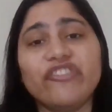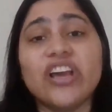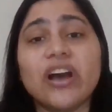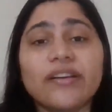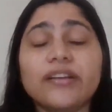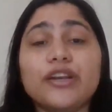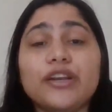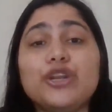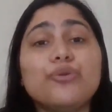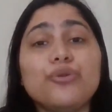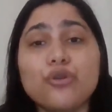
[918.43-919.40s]
We are in a
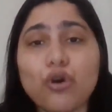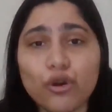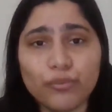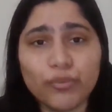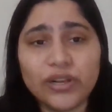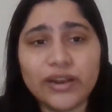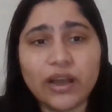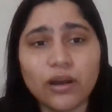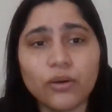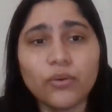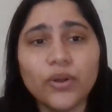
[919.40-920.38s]
new normal
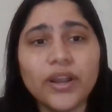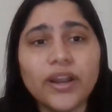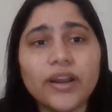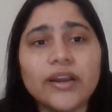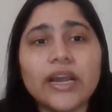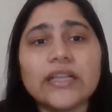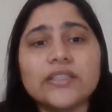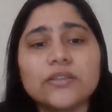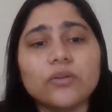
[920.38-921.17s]
now, right?